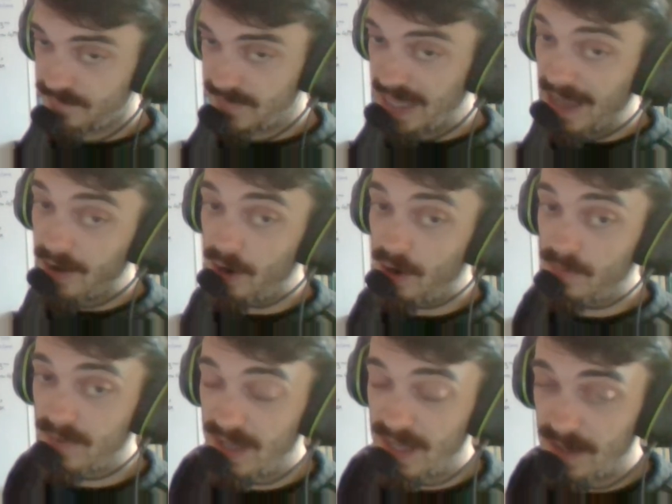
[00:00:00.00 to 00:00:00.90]
at
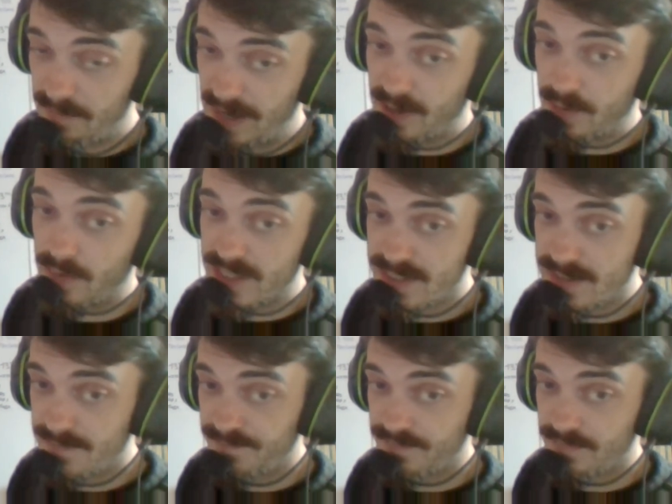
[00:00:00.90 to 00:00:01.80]
home at
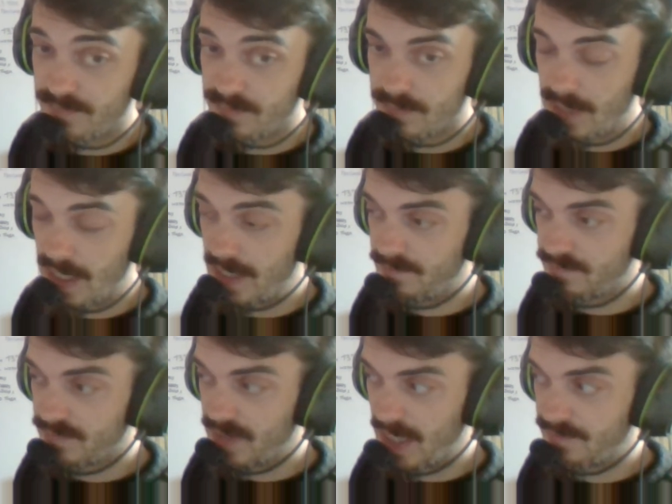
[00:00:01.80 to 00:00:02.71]
Bankwest they
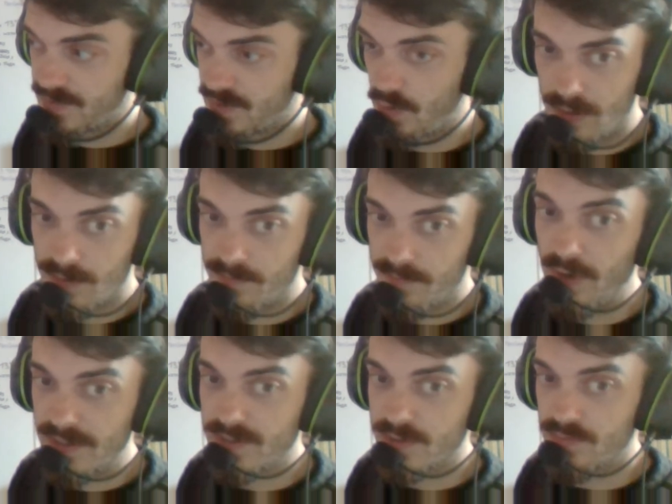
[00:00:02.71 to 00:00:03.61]
they've scored a lot of
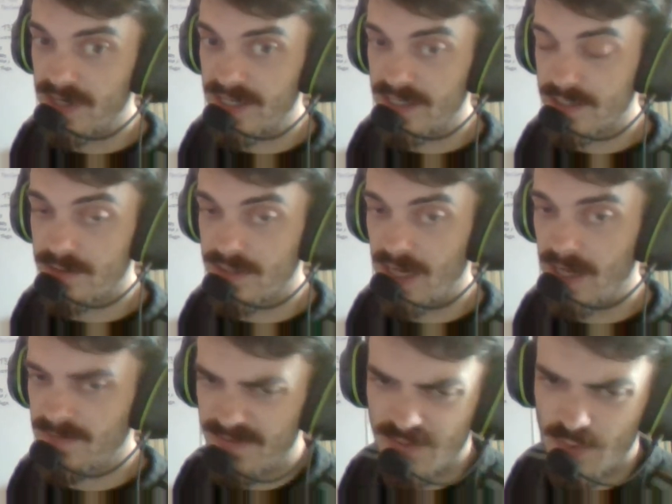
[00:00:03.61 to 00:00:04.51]
points already in two
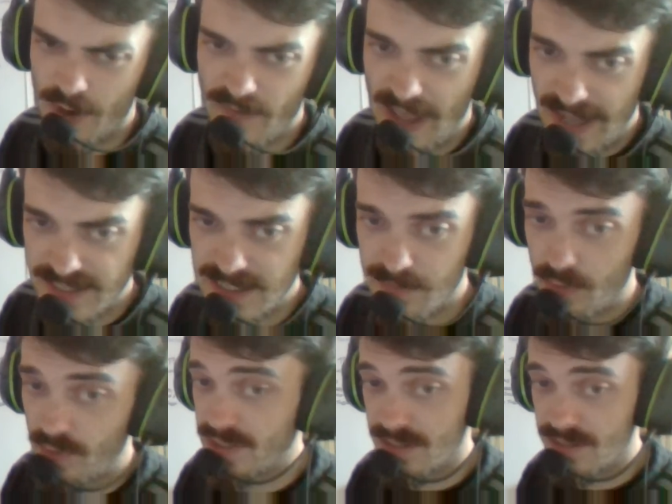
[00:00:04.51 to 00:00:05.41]
games. They've scored over 80
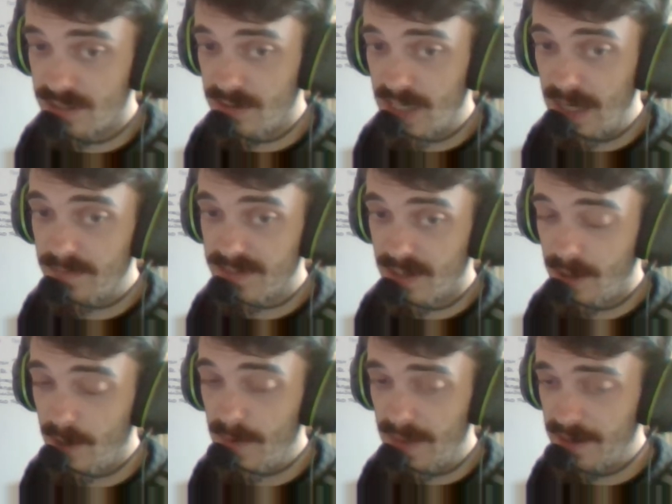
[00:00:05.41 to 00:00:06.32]
points in two games at
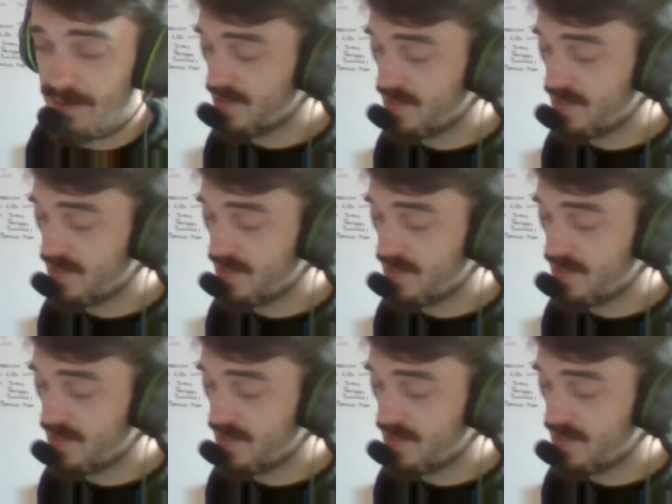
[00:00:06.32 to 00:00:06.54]
home at their new